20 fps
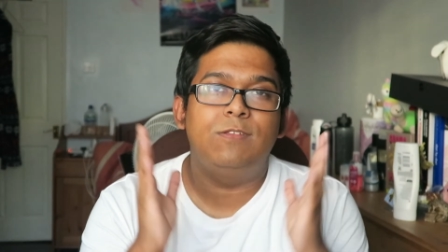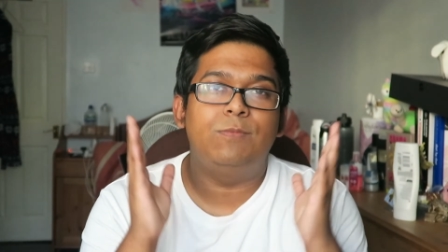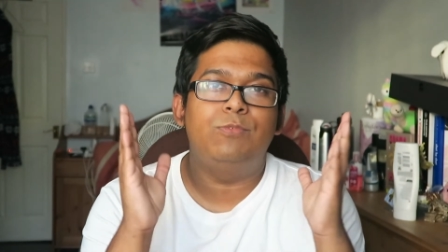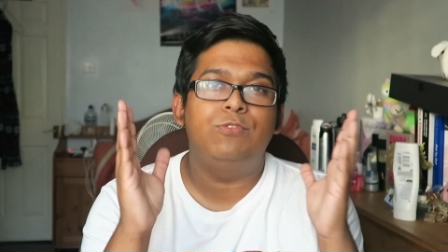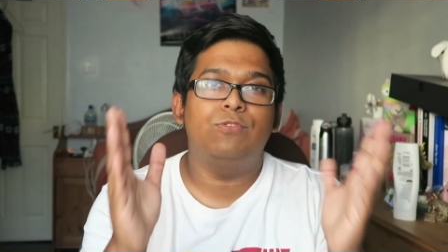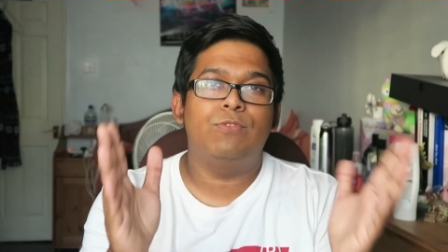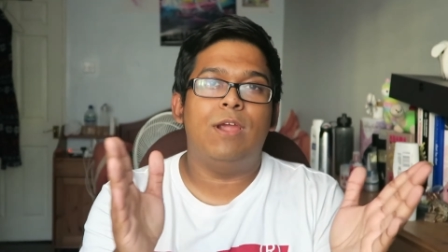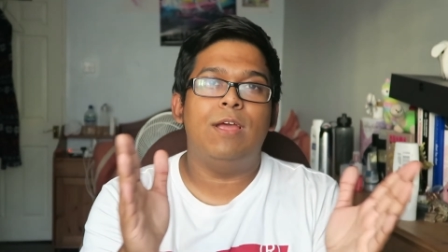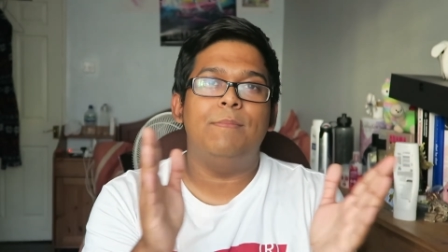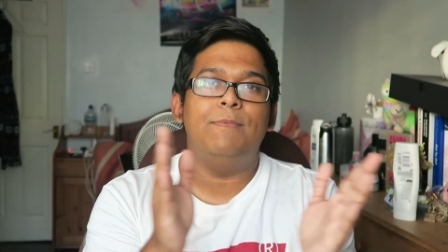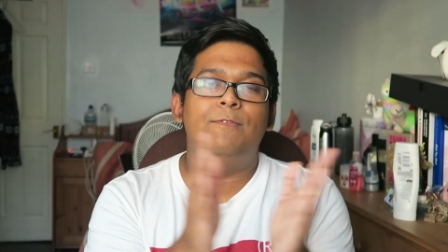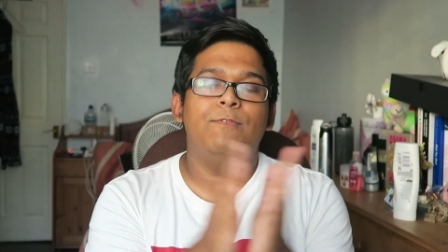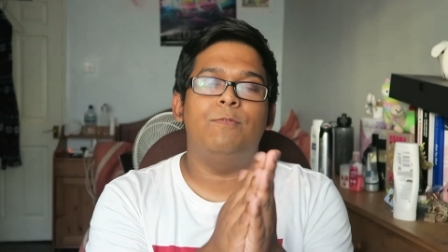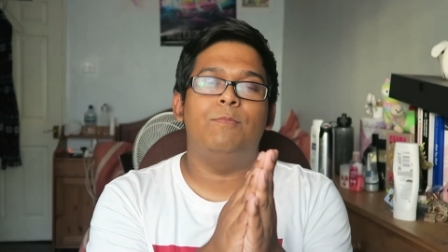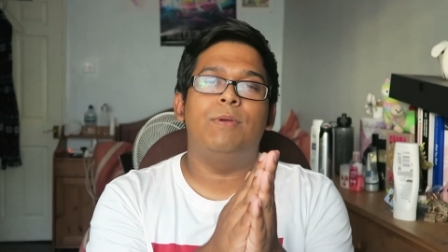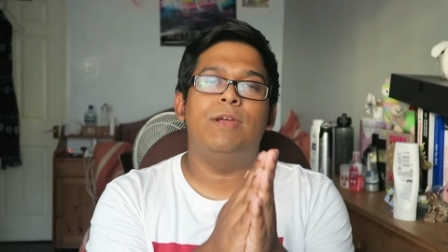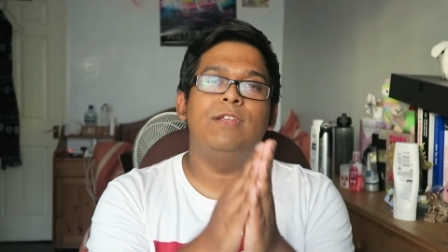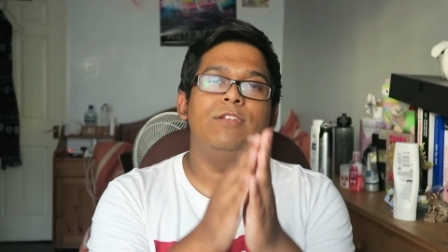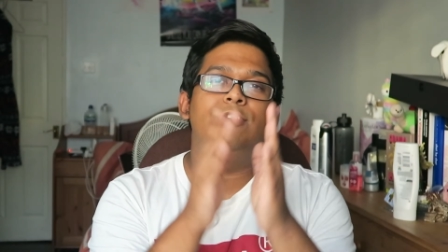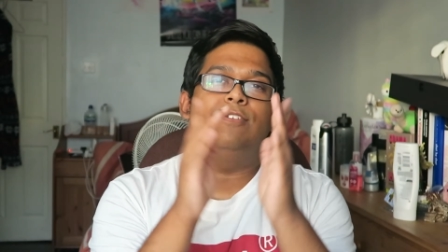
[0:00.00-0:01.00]
Subscribe if you're
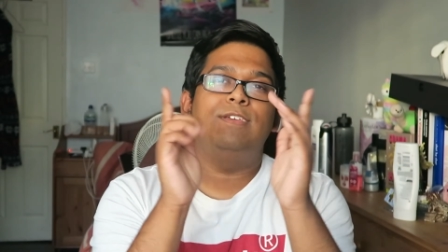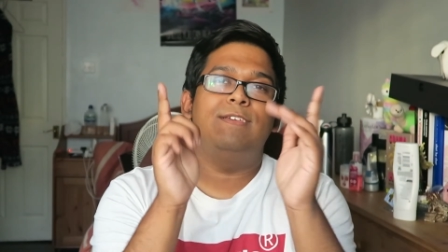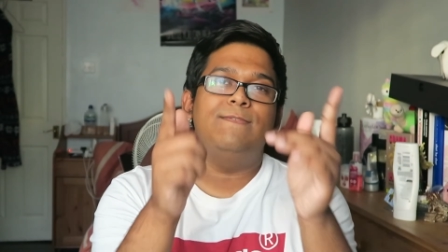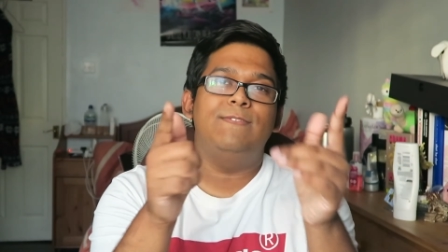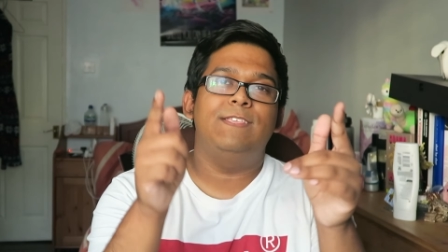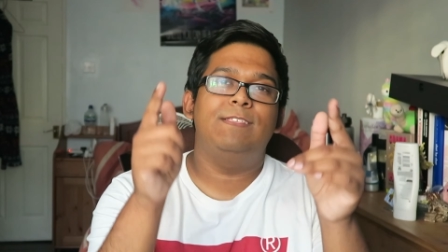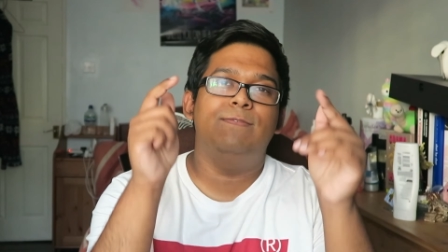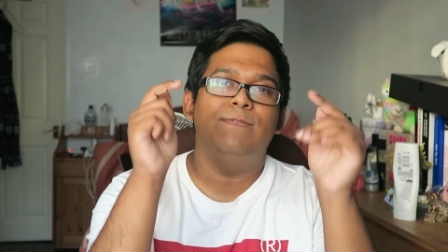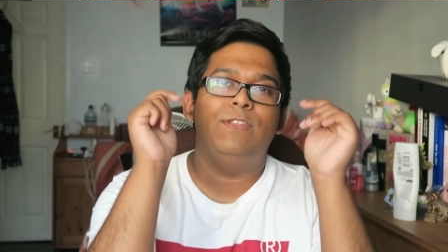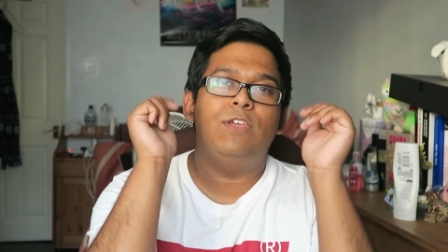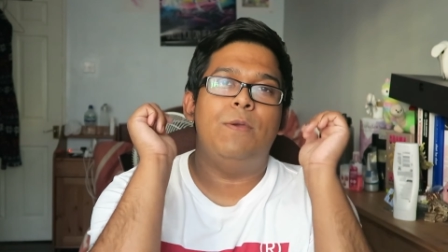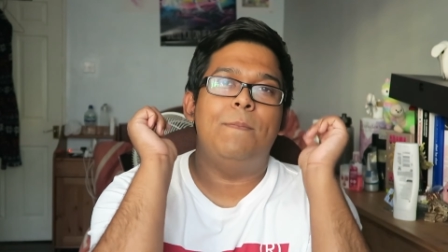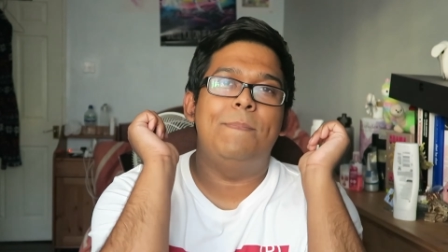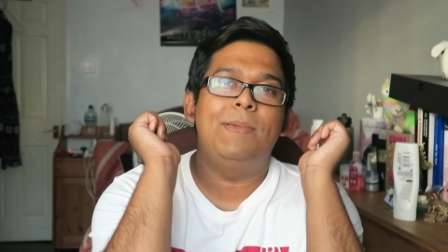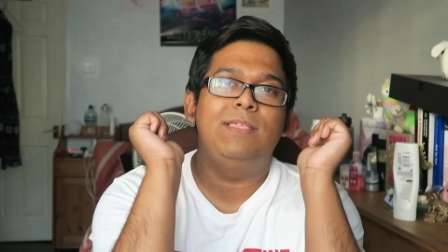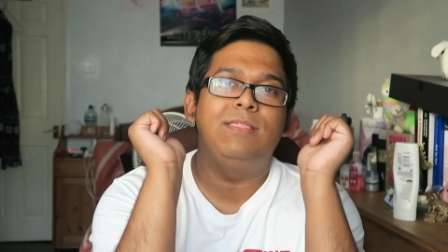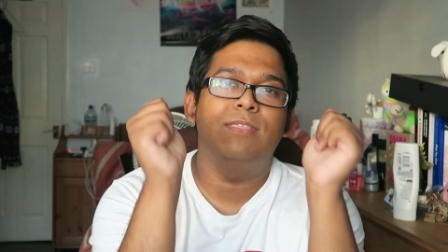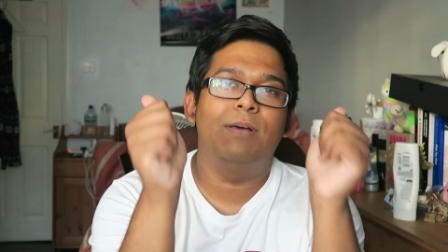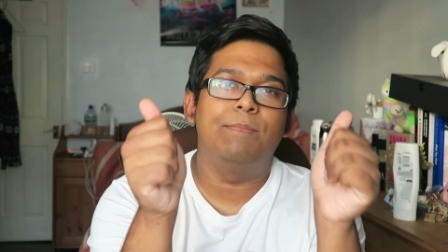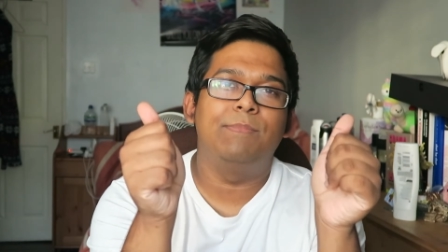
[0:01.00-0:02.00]
brand new, give this video a
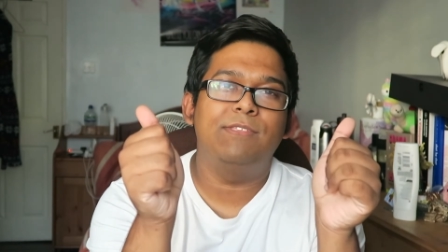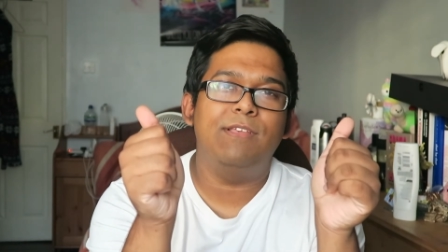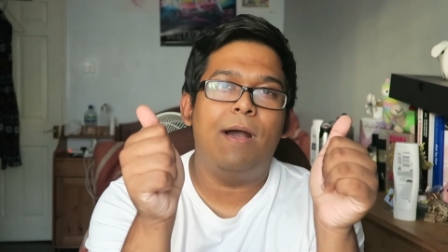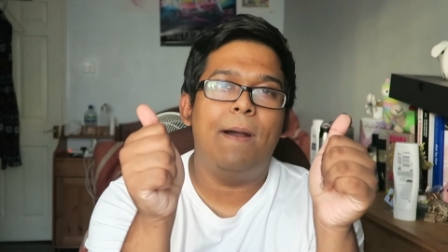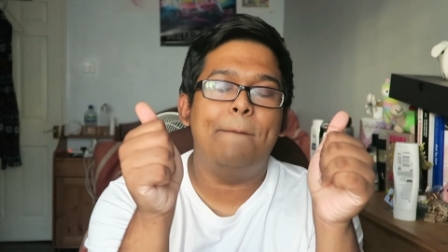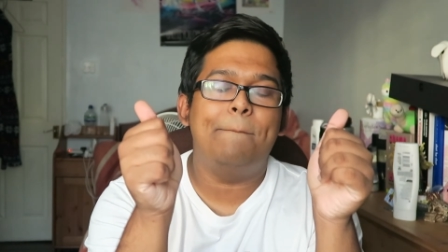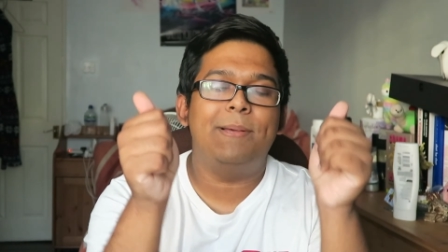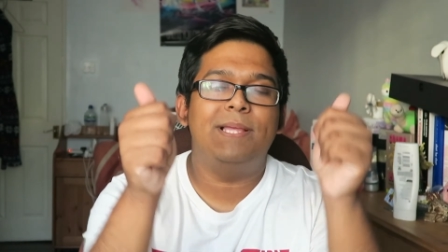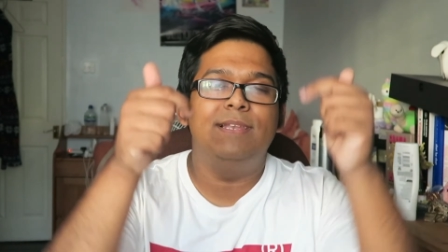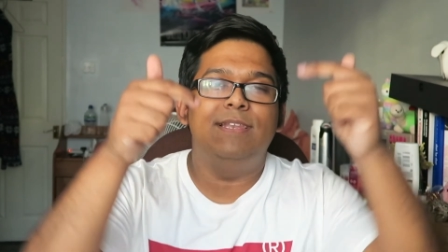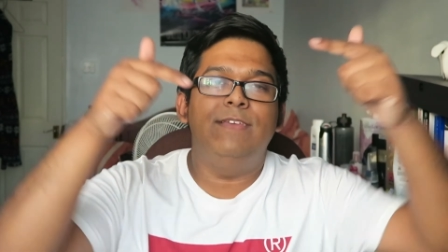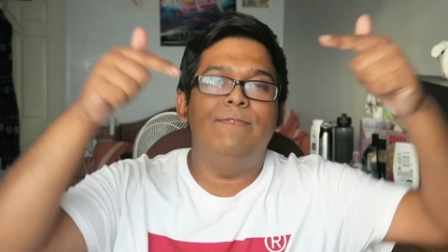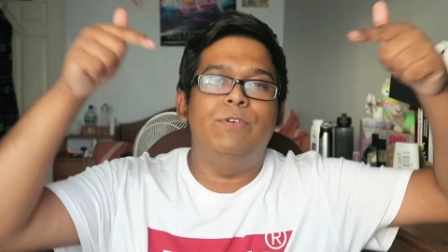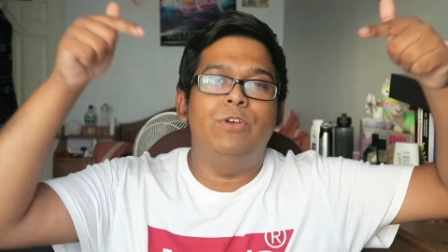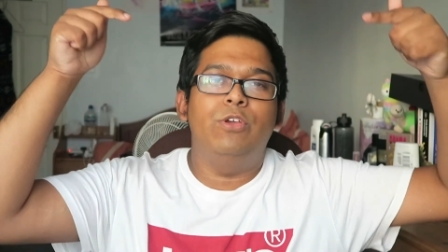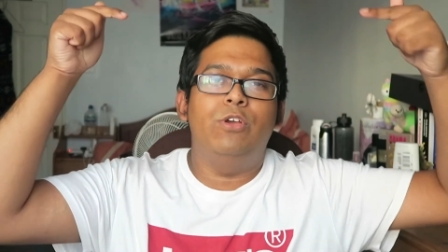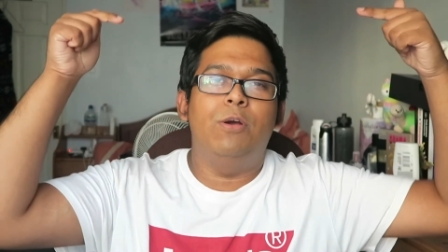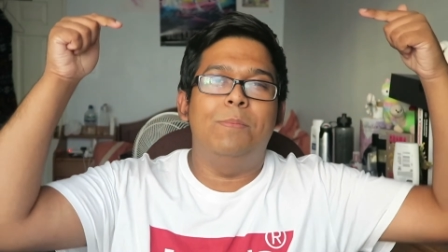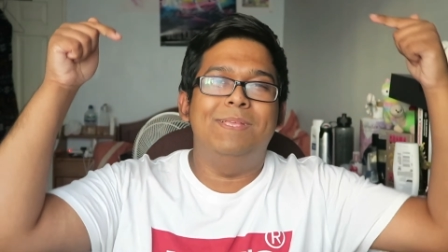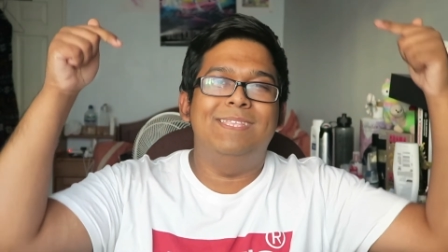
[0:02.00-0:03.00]
big thumbs up, leave all
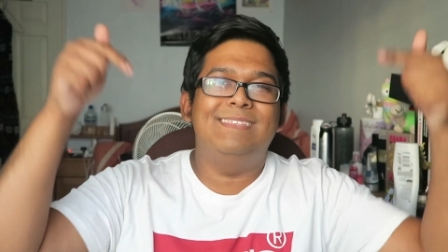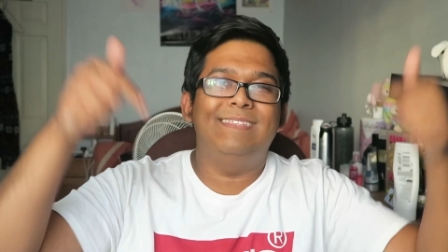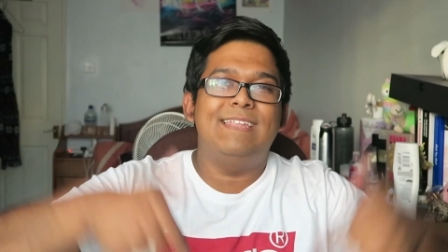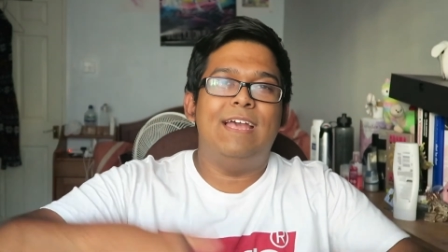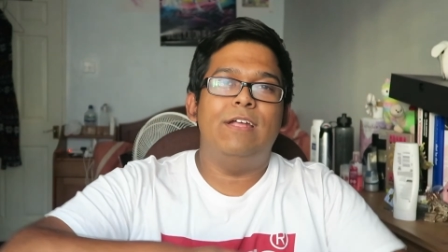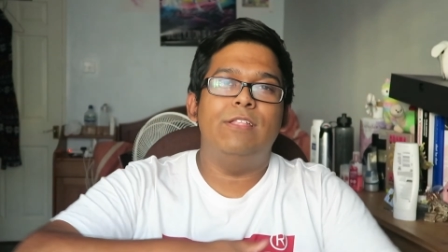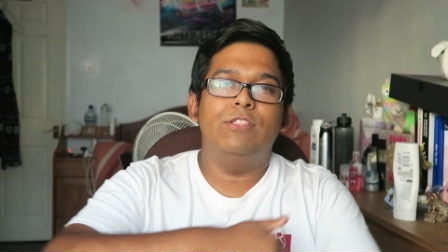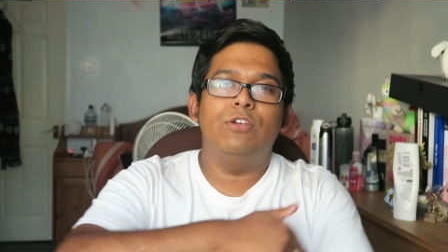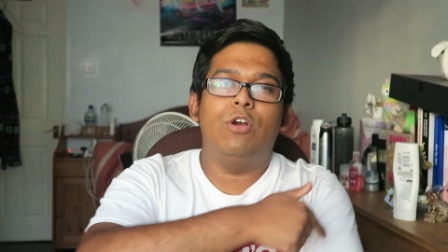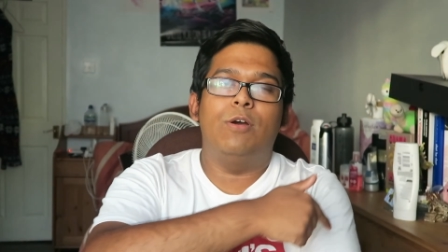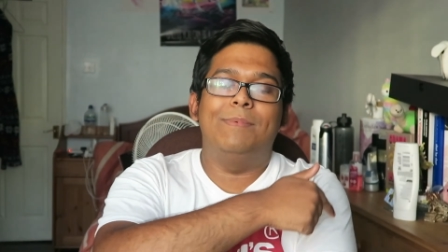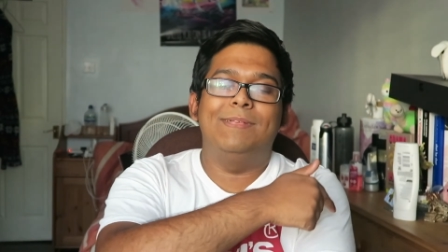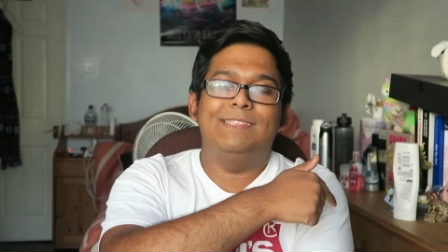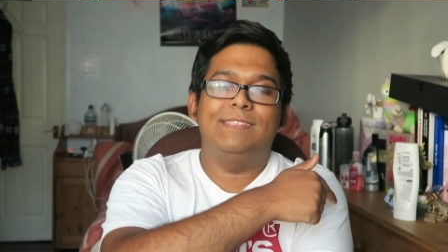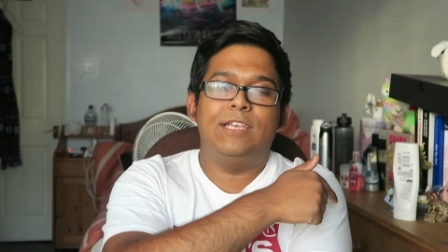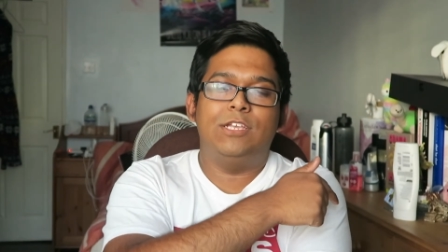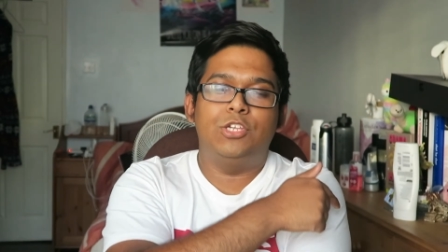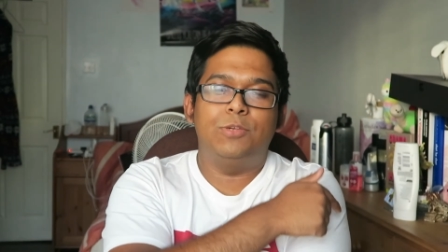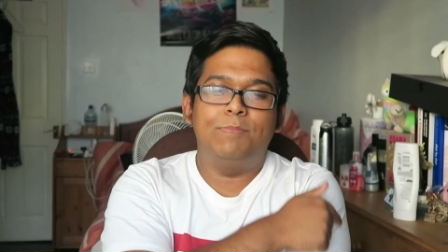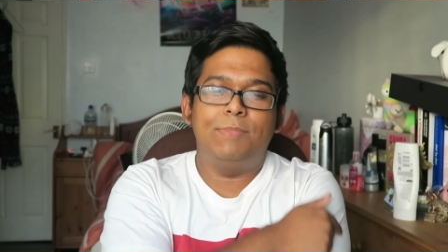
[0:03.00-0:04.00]
your comments down in the comment
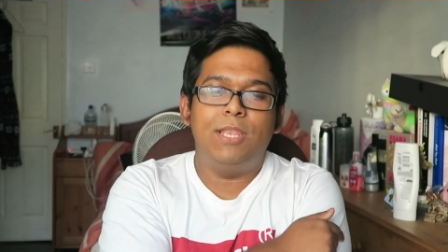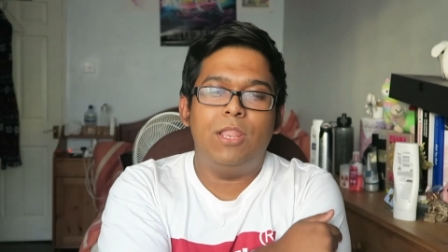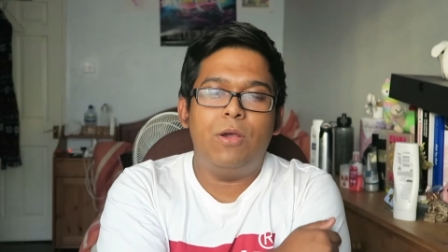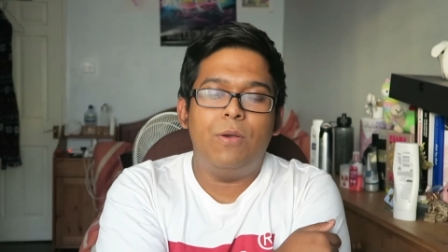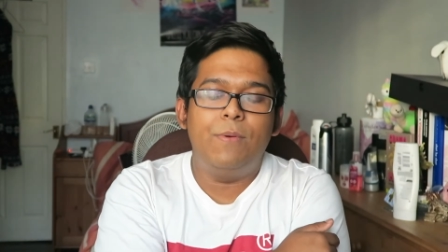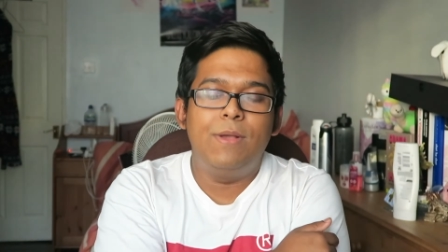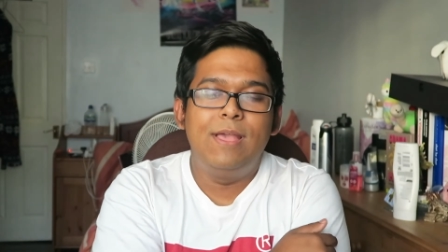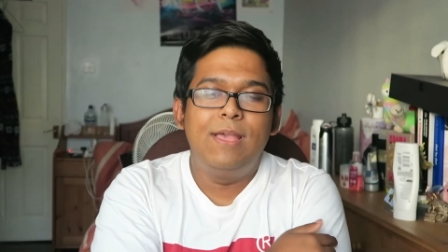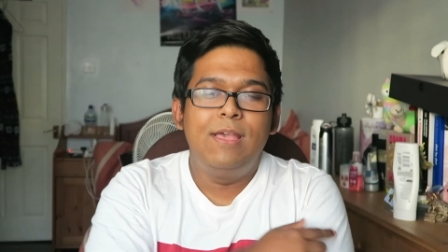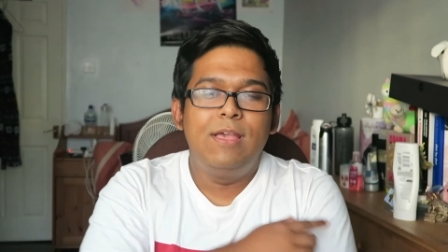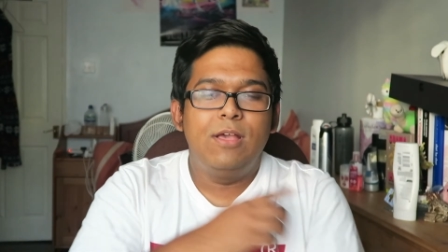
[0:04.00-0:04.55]
section below.